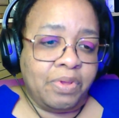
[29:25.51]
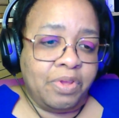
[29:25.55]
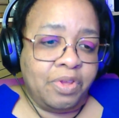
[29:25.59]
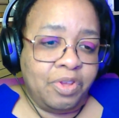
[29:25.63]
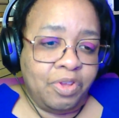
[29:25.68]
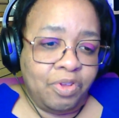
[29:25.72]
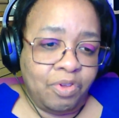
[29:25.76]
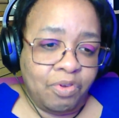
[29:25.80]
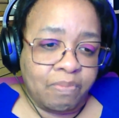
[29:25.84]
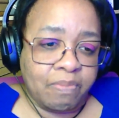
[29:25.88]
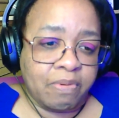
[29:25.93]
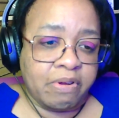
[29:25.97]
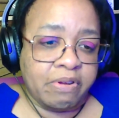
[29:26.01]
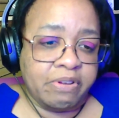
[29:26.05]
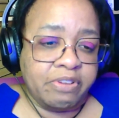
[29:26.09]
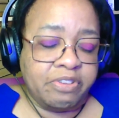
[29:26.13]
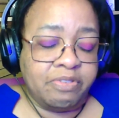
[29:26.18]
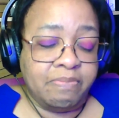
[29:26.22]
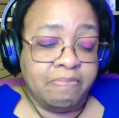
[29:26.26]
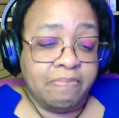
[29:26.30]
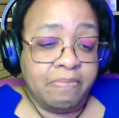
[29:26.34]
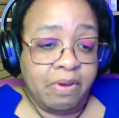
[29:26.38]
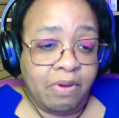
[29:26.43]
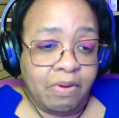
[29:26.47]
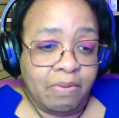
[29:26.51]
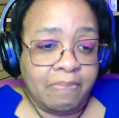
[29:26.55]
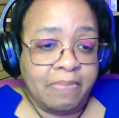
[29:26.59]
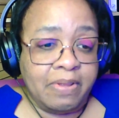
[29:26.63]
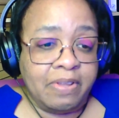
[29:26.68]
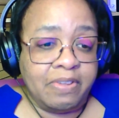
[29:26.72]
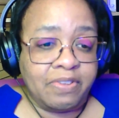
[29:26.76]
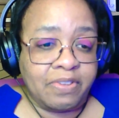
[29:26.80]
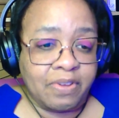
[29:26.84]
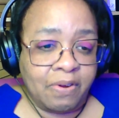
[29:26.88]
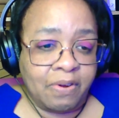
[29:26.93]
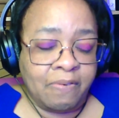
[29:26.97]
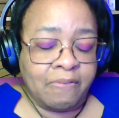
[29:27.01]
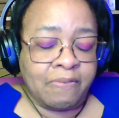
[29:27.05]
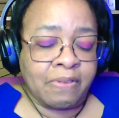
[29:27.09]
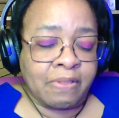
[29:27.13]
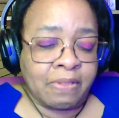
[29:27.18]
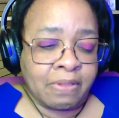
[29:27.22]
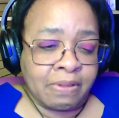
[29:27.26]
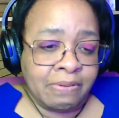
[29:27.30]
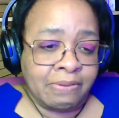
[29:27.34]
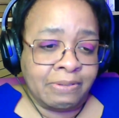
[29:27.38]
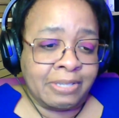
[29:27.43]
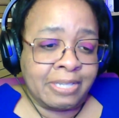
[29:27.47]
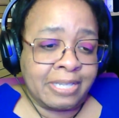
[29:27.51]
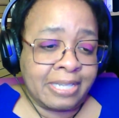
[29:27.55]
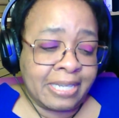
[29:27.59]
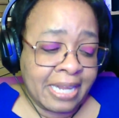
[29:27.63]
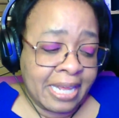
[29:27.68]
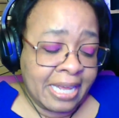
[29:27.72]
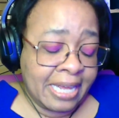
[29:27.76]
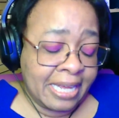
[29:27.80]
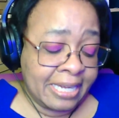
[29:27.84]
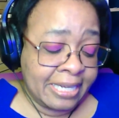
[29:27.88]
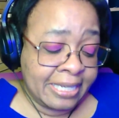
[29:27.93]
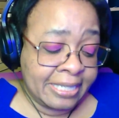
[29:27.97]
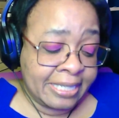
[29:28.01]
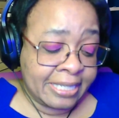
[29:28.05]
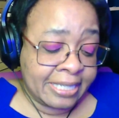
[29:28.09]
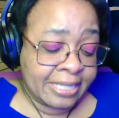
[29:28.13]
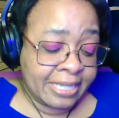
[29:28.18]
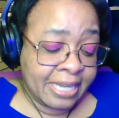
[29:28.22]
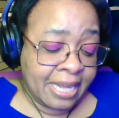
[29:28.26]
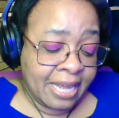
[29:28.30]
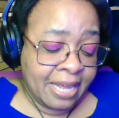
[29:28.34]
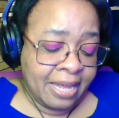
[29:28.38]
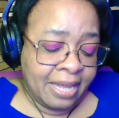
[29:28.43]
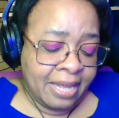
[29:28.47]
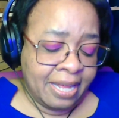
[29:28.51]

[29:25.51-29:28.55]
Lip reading: humorous moments over those days